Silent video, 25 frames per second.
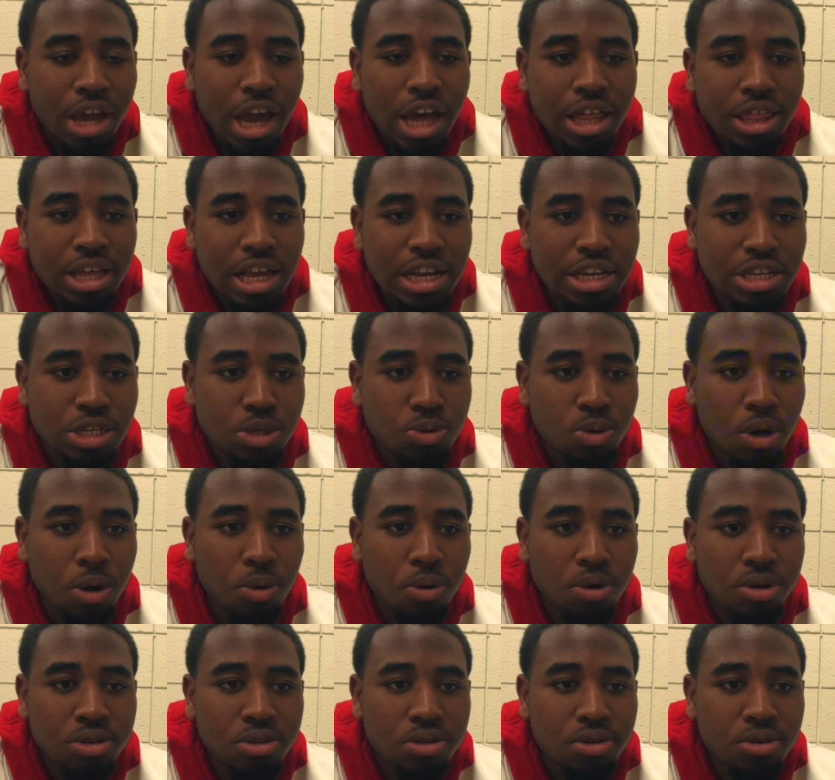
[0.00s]
just what I
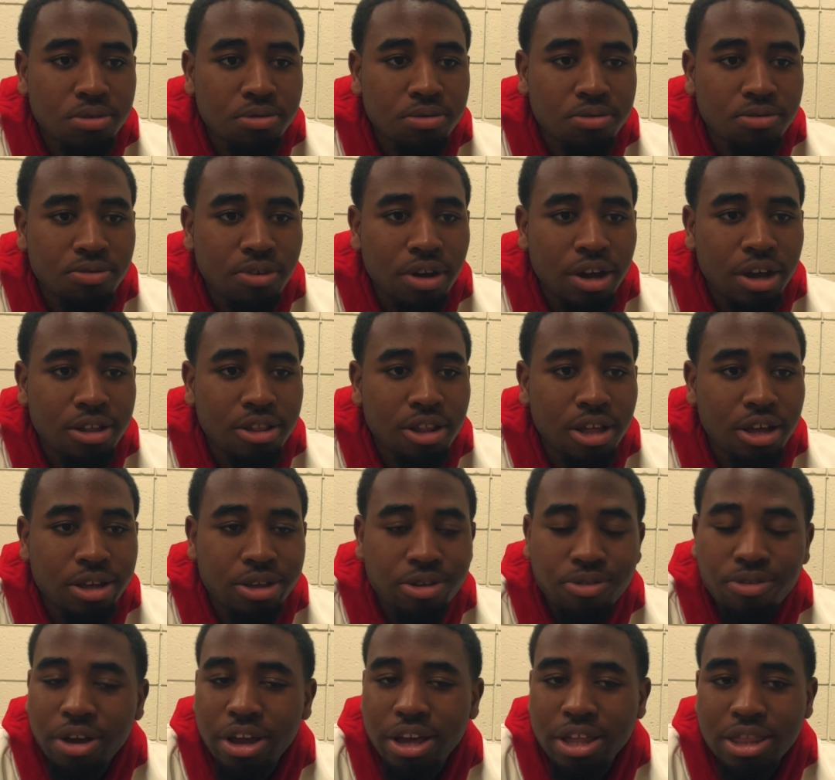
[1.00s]
want to do, right? Like
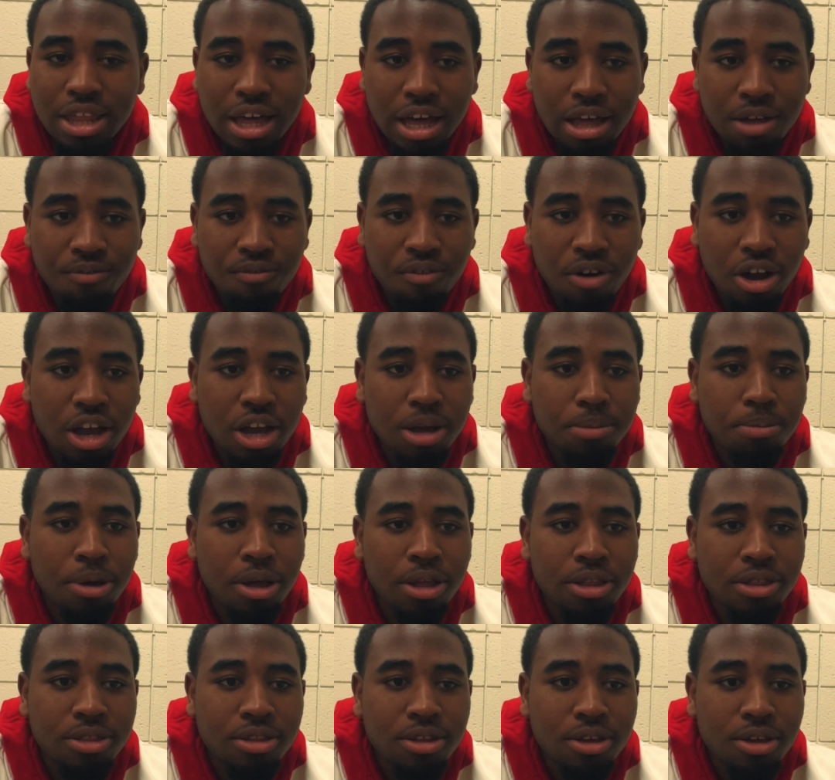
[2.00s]
creating that
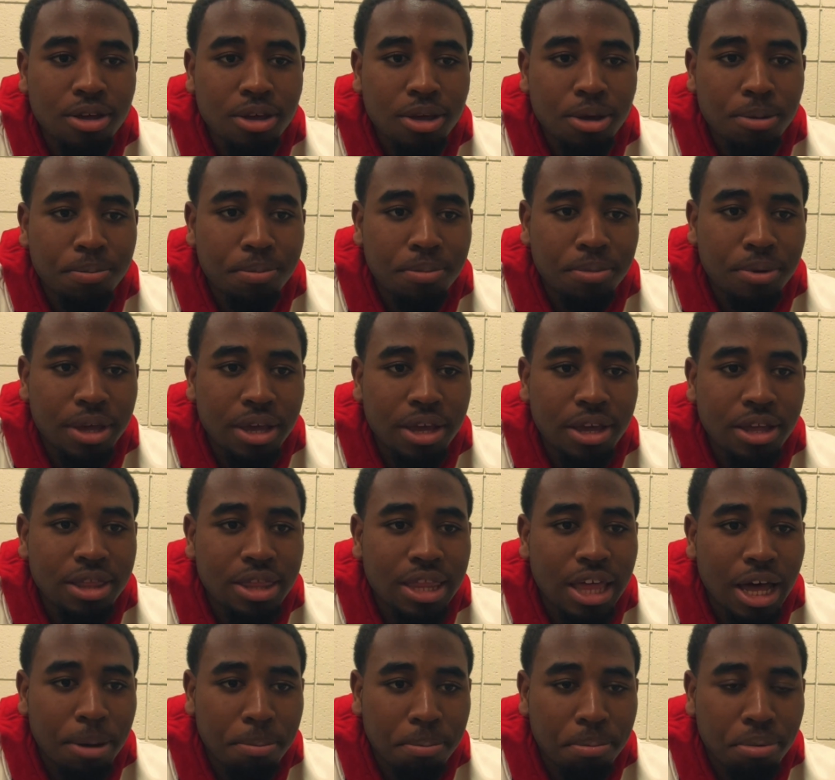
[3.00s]
environment, being
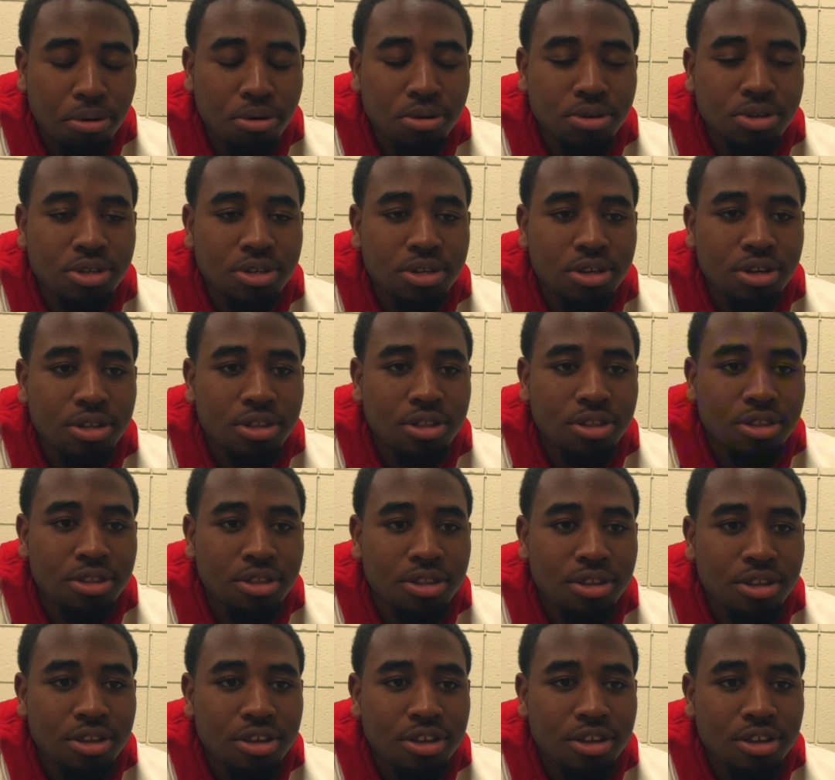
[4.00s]
that person,
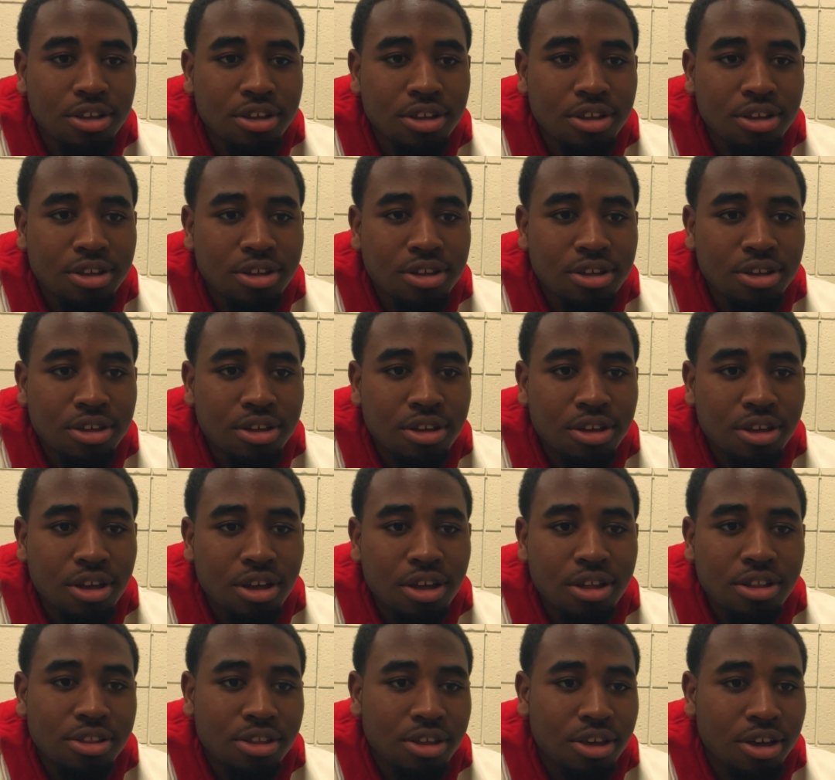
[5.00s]

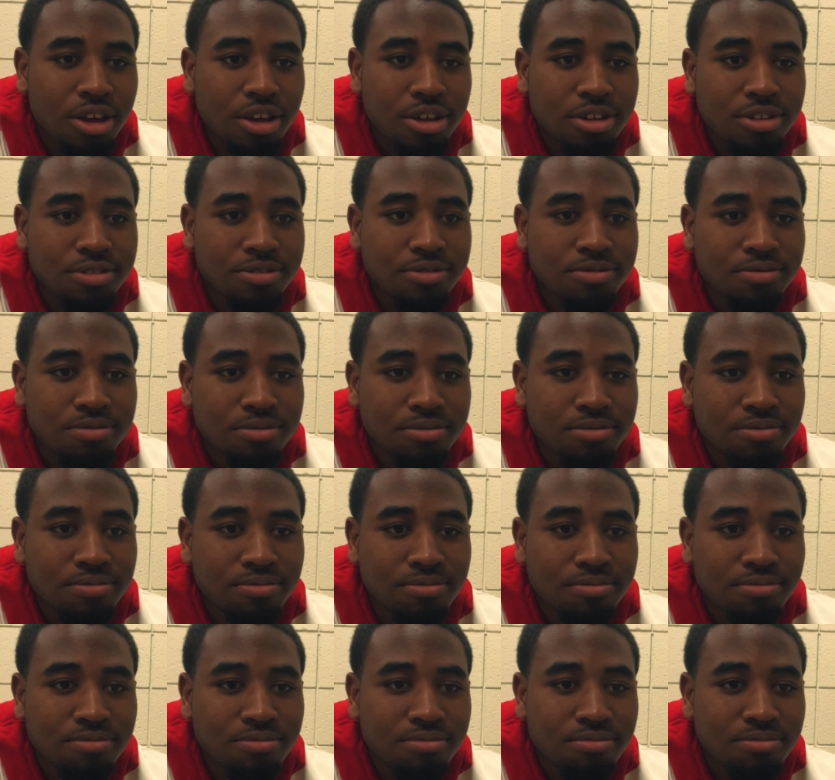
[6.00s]
and yeah.
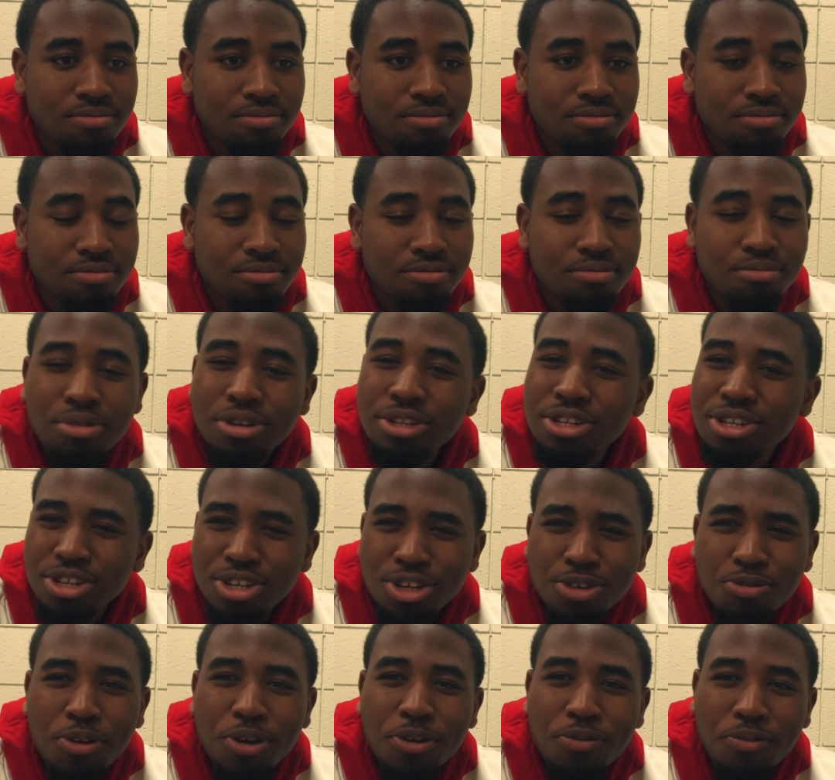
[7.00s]
Plus, it's
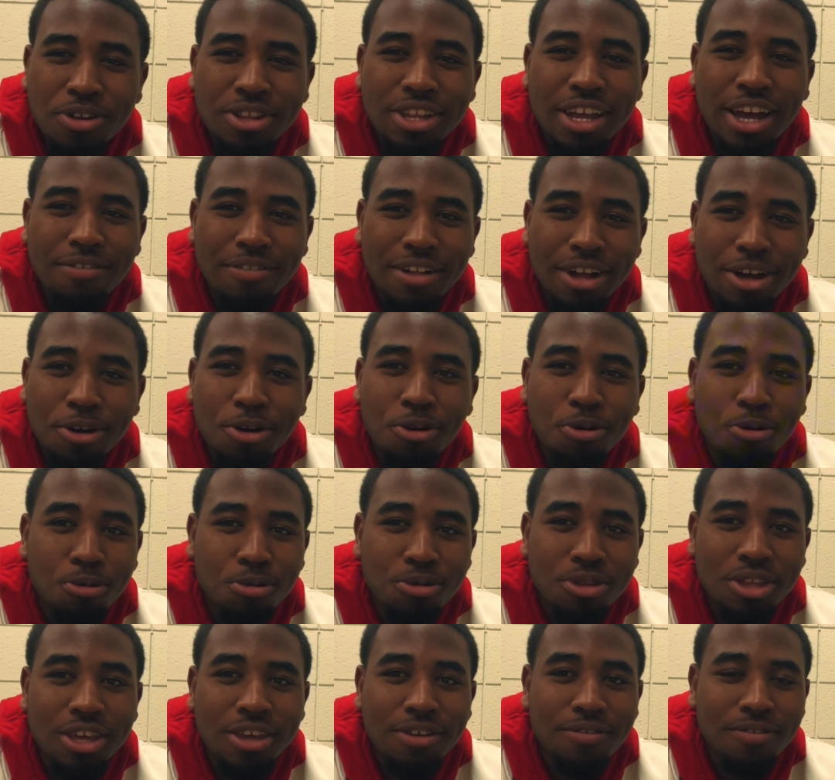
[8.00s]
just really fun to have like a cool
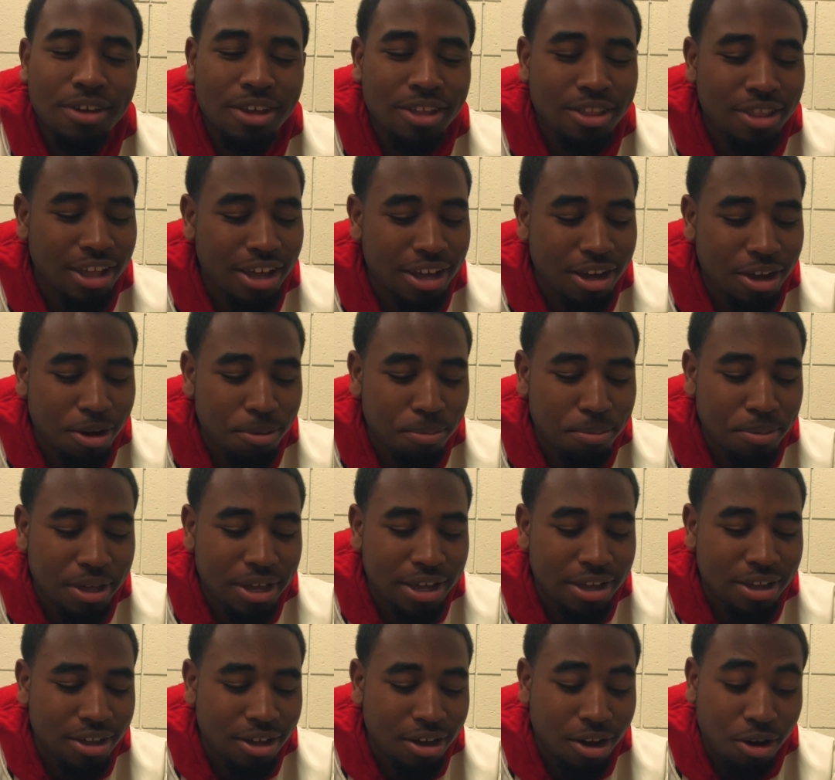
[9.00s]
TV and like
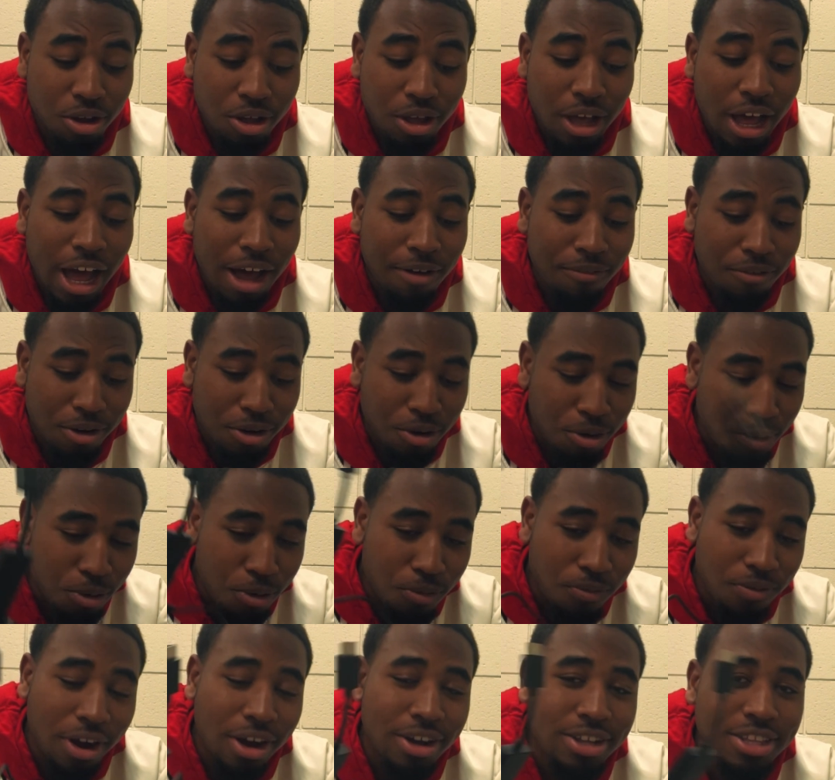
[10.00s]
have a cool
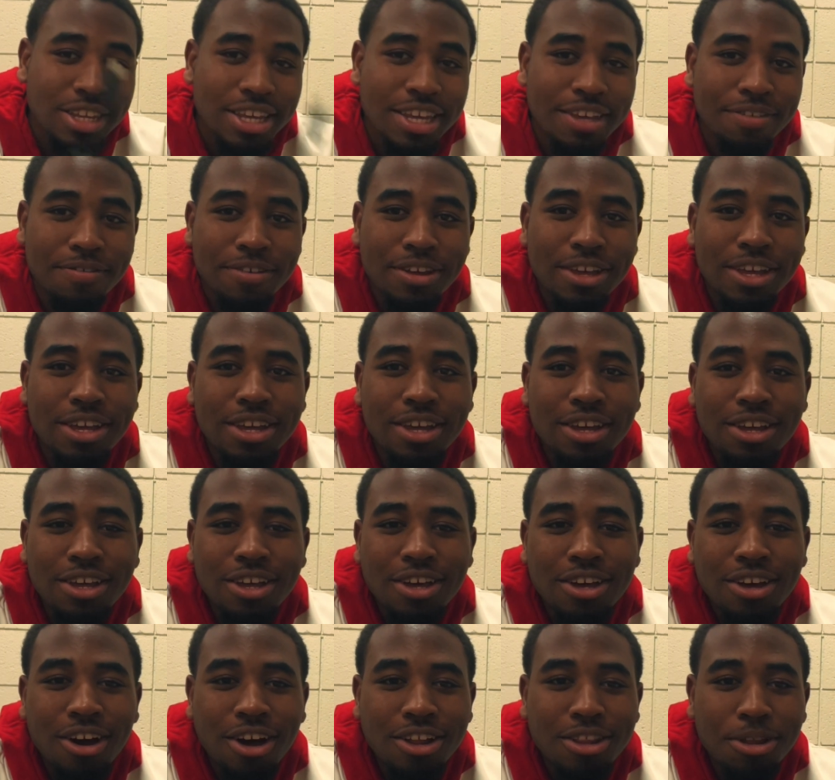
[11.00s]
Fire TV
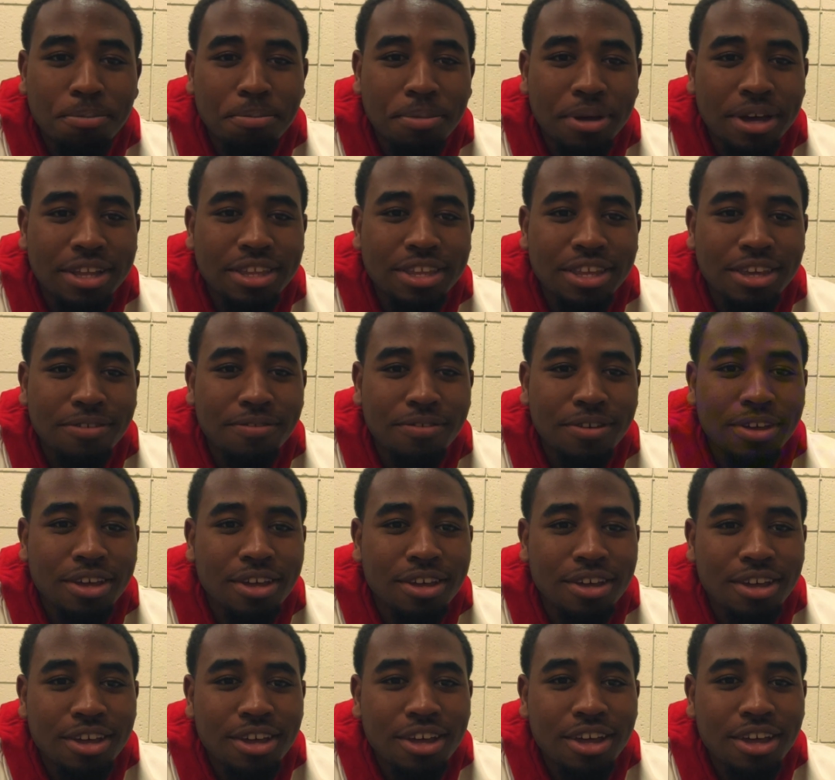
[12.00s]
on a big TV.